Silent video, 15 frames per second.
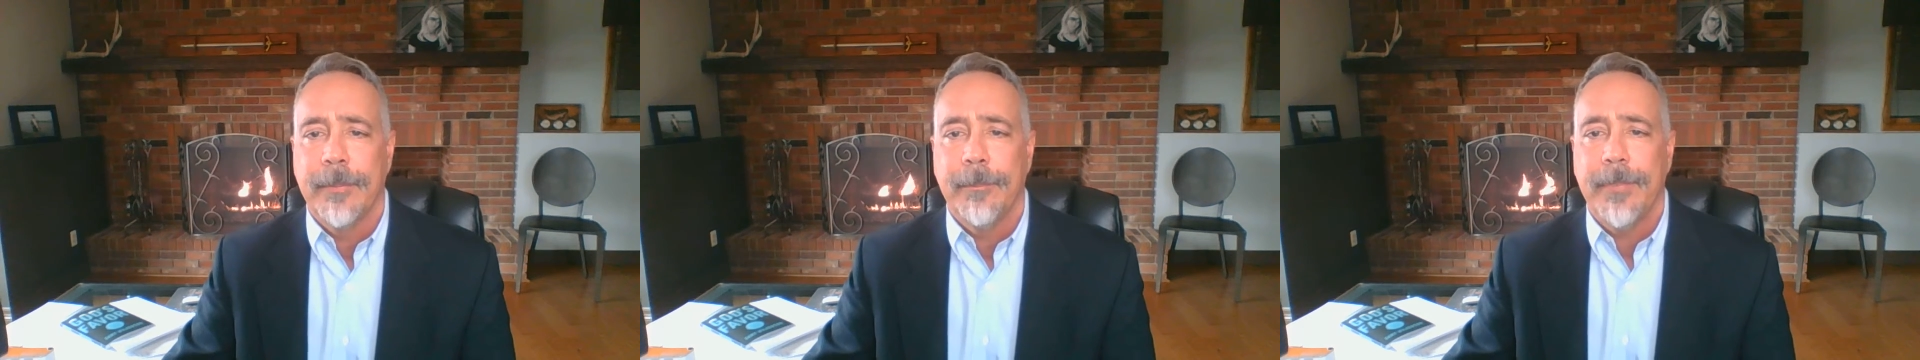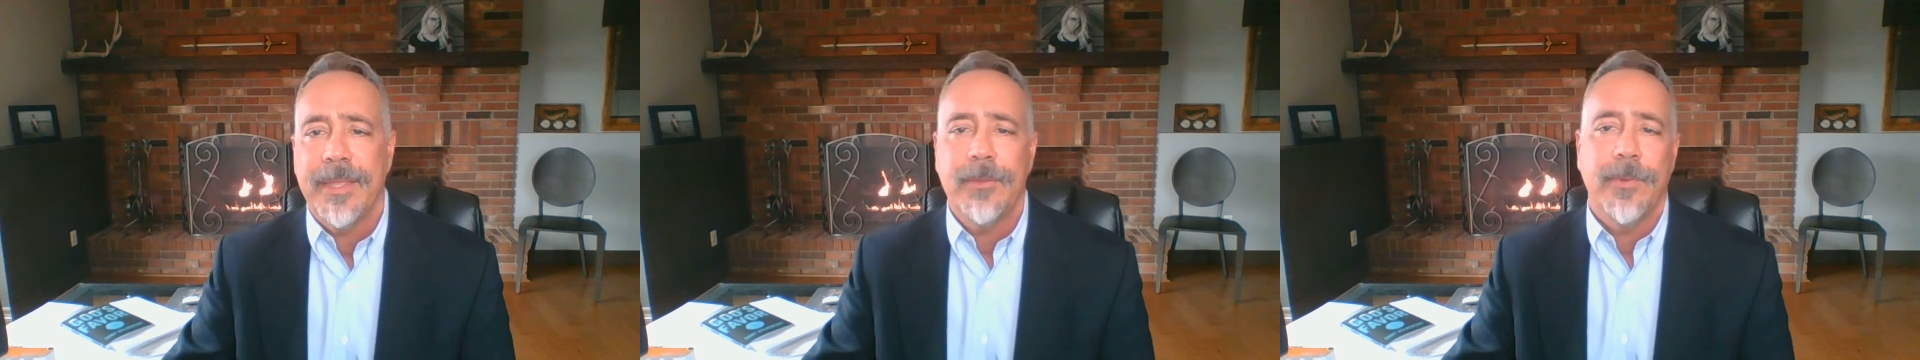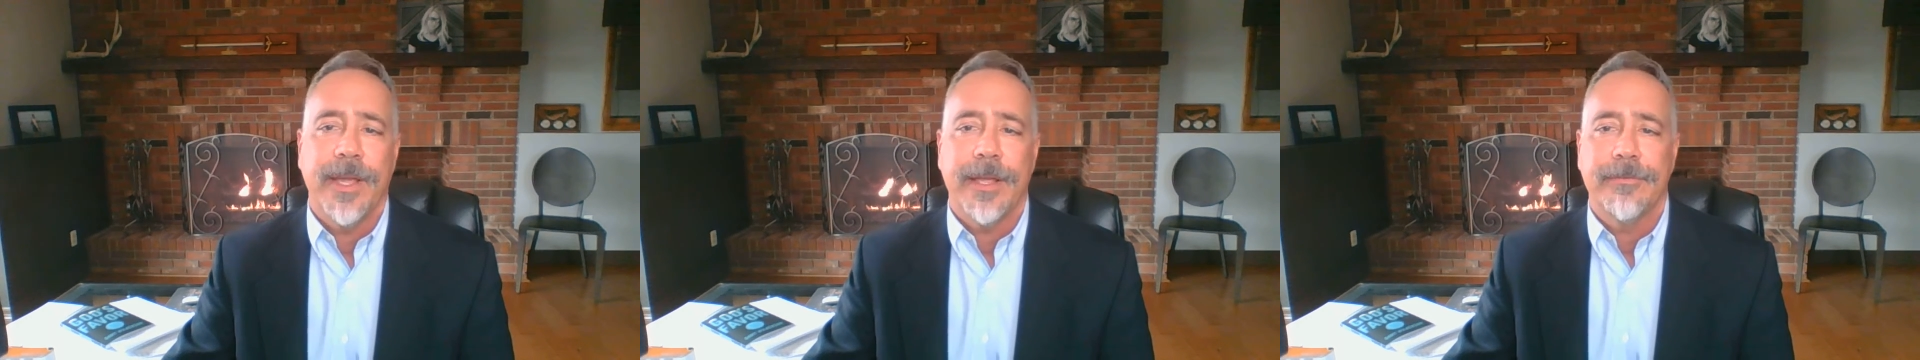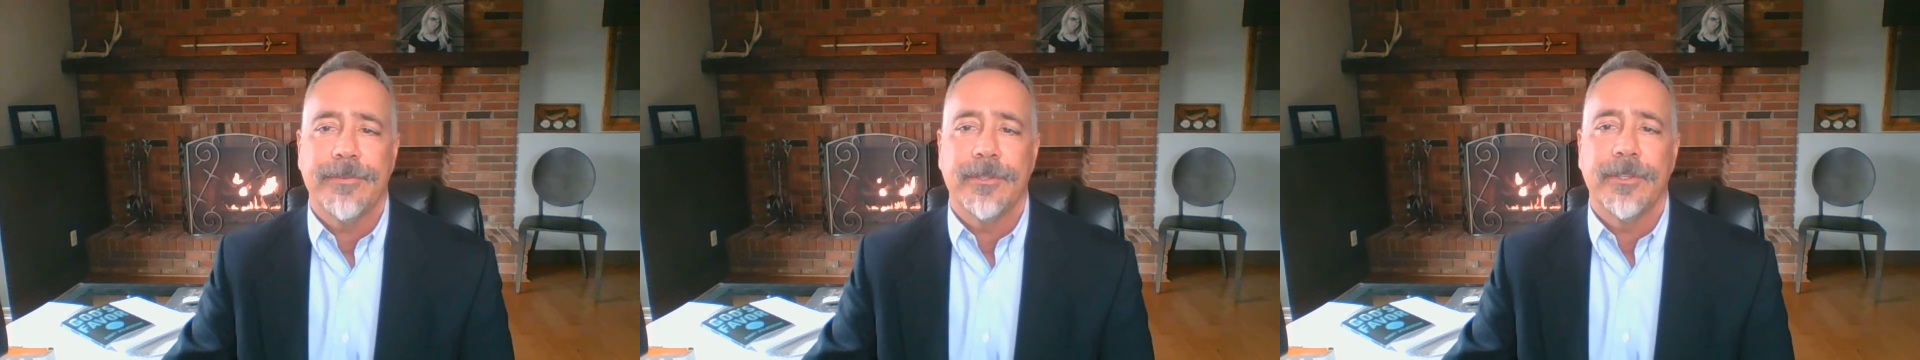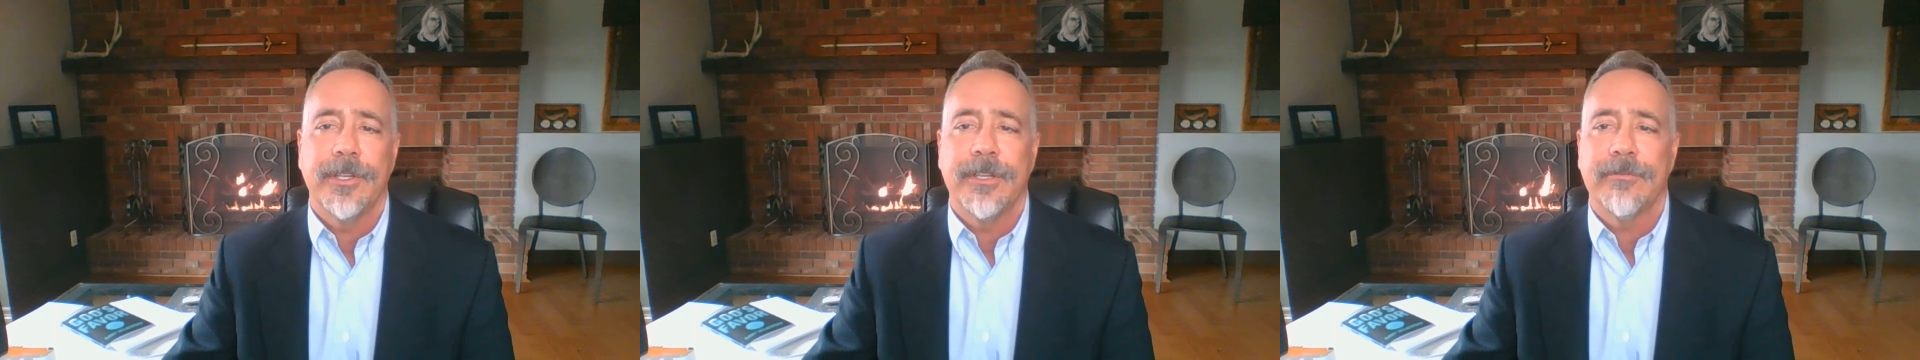By the way, if
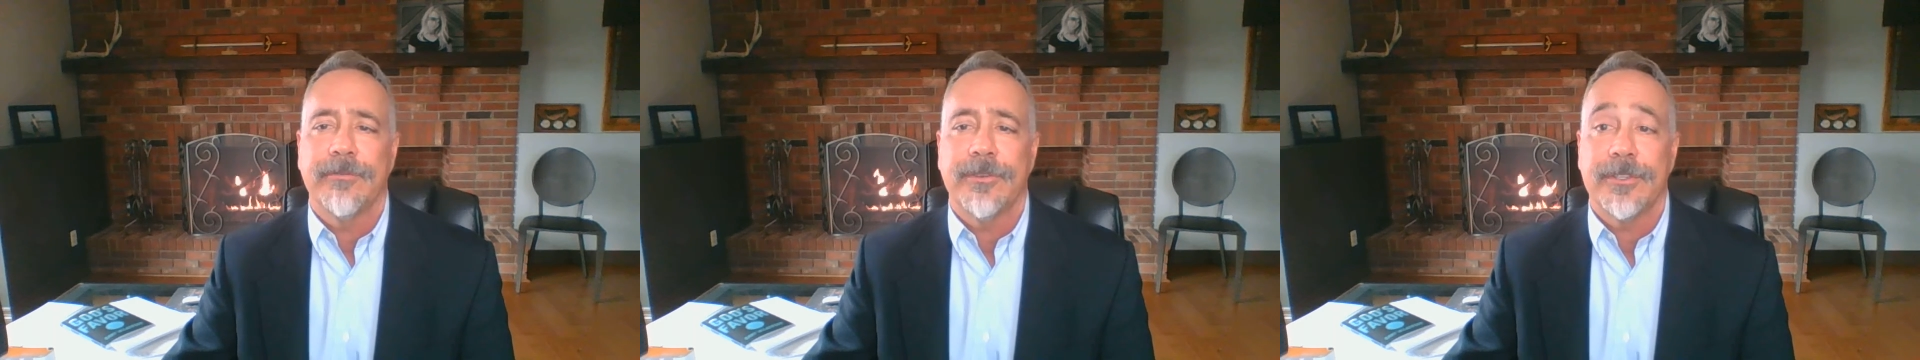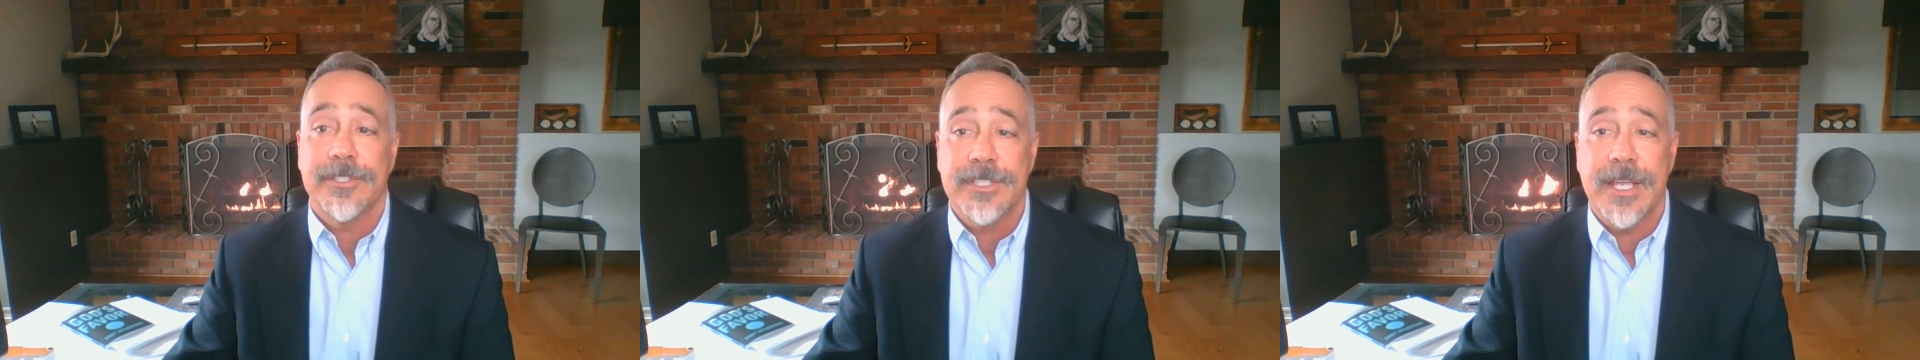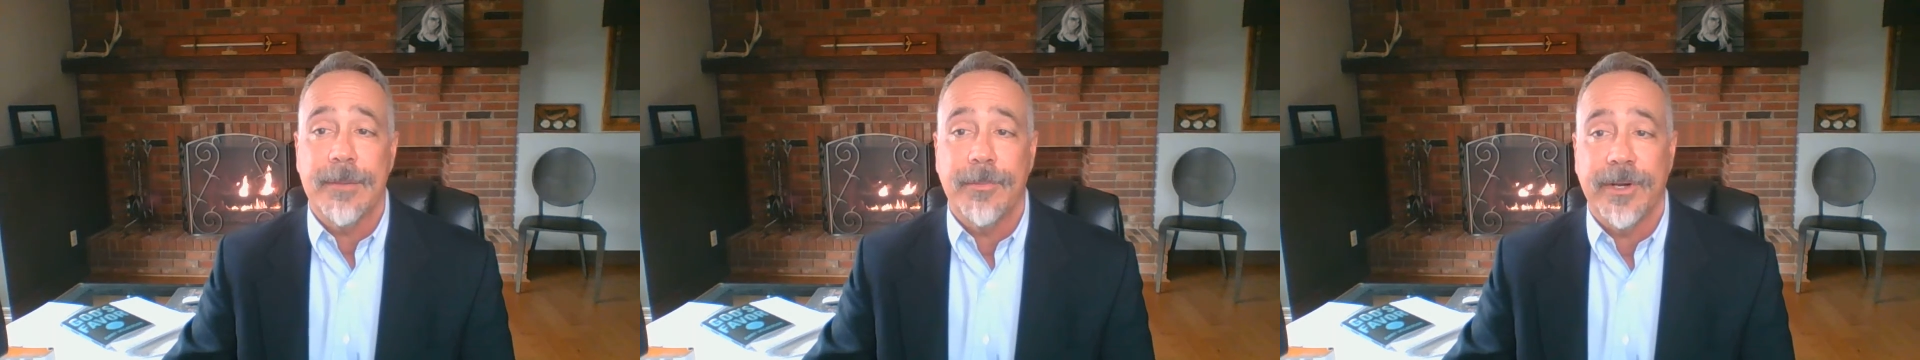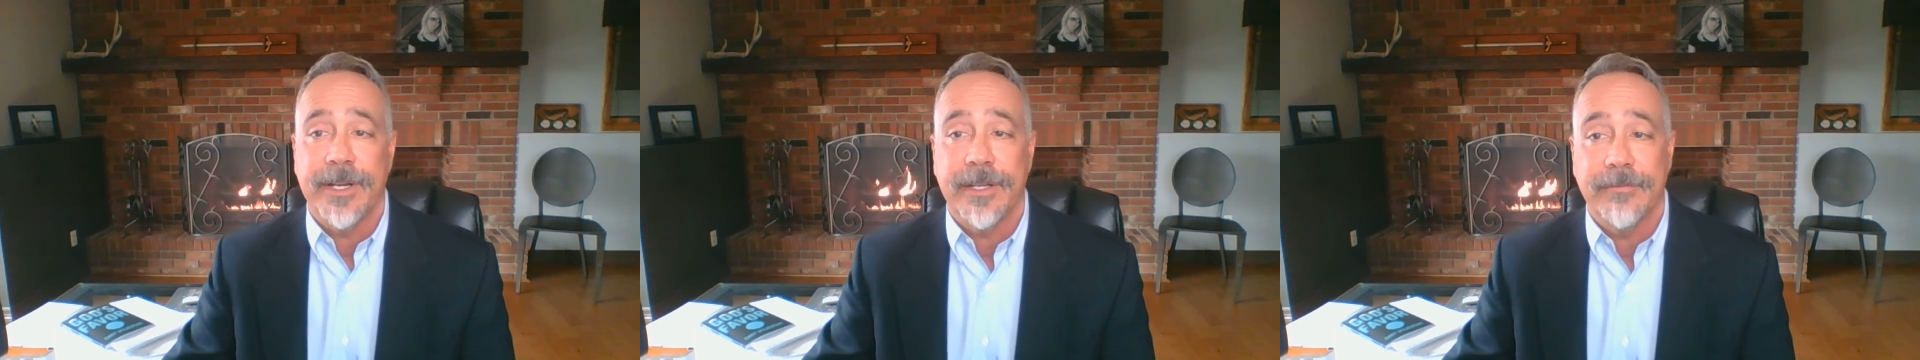you're looking for a summary